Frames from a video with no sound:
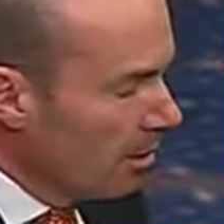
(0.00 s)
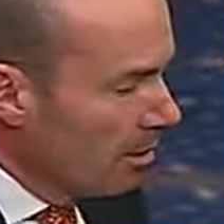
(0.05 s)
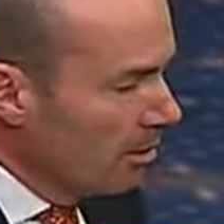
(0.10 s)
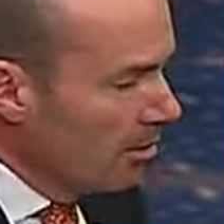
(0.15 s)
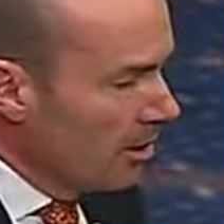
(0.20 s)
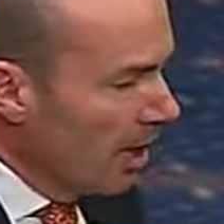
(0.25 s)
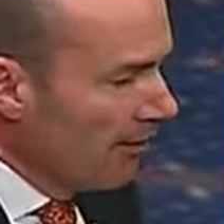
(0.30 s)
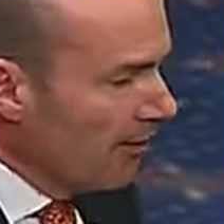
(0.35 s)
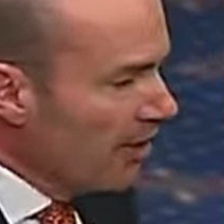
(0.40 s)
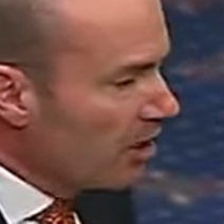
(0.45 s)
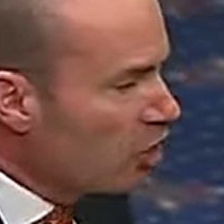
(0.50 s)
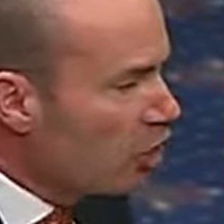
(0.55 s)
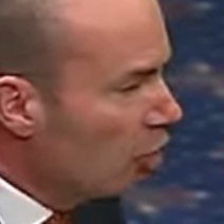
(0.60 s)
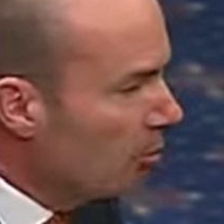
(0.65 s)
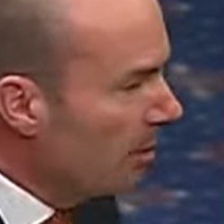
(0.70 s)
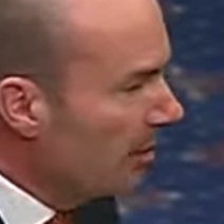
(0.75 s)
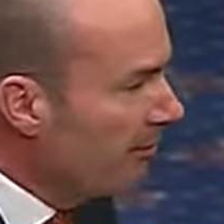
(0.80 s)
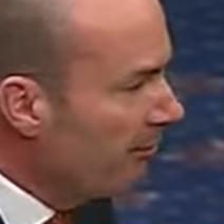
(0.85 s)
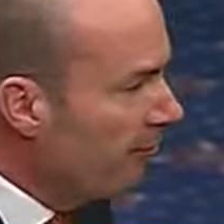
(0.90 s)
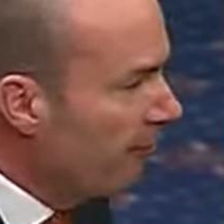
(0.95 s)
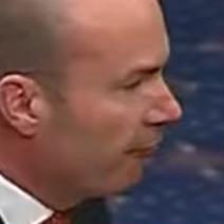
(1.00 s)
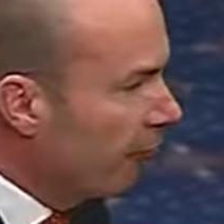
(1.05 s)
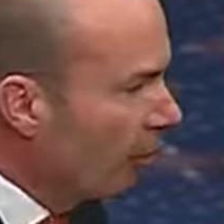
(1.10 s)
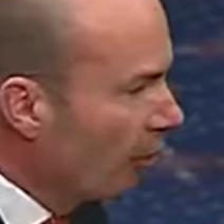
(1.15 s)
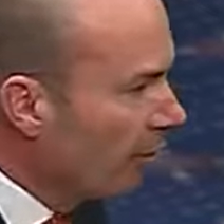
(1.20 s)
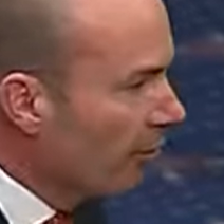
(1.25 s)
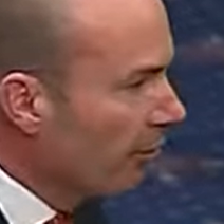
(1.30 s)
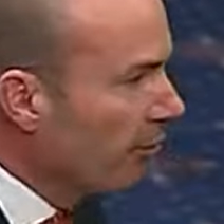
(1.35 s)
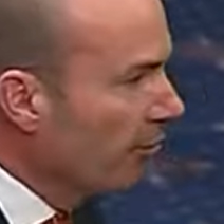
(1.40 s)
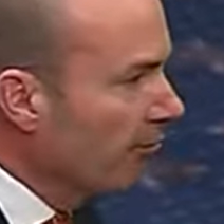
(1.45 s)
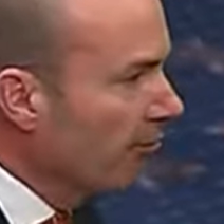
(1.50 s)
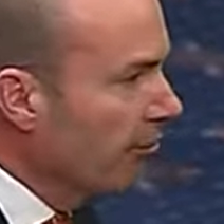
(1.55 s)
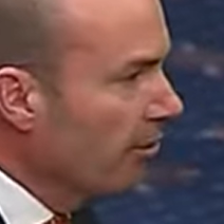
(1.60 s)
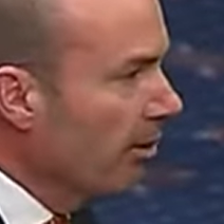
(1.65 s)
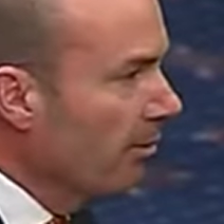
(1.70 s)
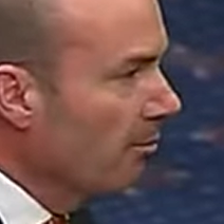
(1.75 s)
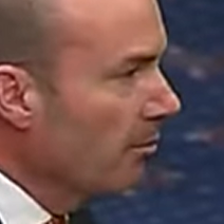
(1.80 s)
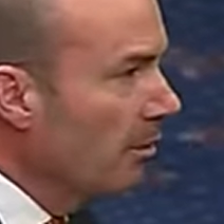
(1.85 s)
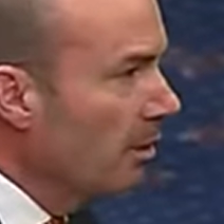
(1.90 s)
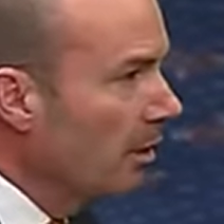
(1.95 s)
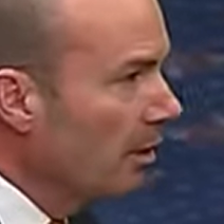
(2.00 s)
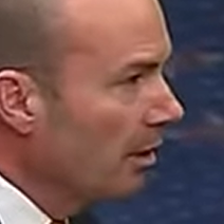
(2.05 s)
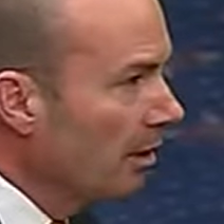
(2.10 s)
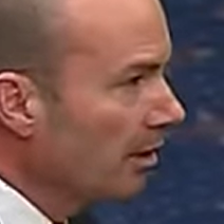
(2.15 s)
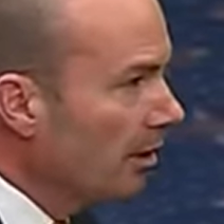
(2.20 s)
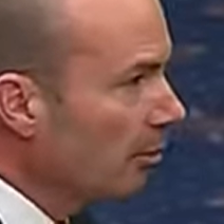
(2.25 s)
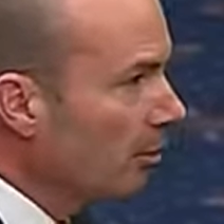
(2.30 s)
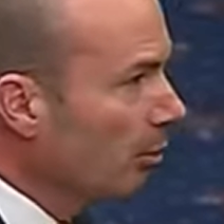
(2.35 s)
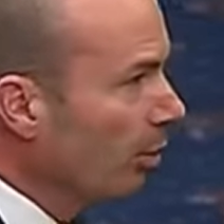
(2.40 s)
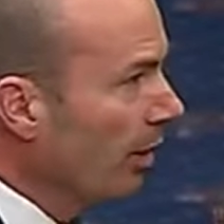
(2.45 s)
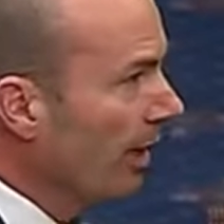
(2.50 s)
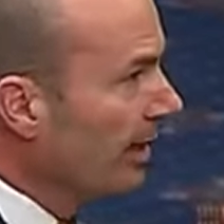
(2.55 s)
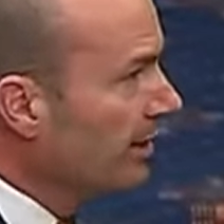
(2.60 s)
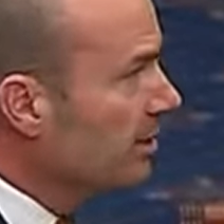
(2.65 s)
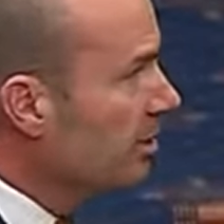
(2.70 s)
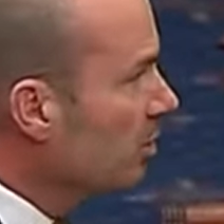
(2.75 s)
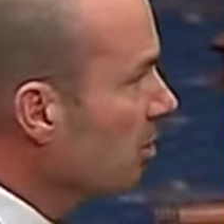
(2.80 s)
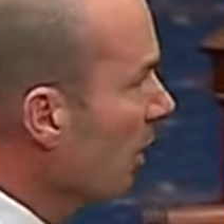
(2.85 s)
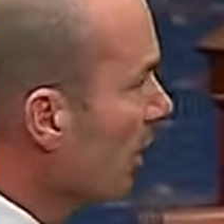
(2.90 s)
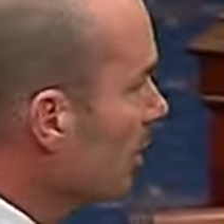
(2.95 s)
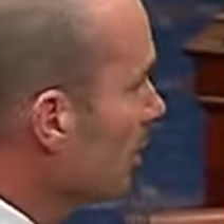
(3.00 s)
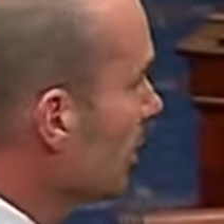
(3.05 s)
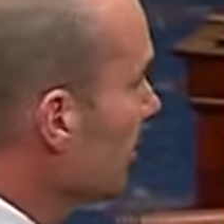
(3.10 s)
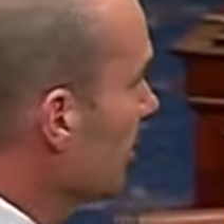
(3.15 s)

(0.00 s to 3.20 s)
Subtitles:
Nothing could be further from the plain structure,